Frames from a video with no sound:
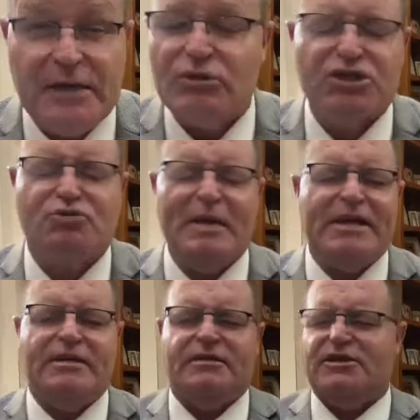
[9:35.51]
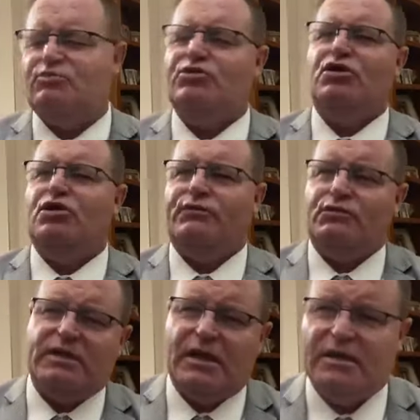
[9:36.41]
He was smitten. This
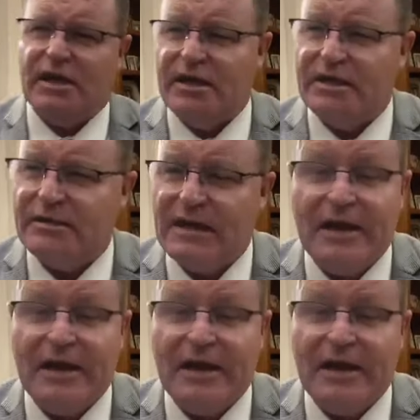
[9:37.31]
beautiful young lady,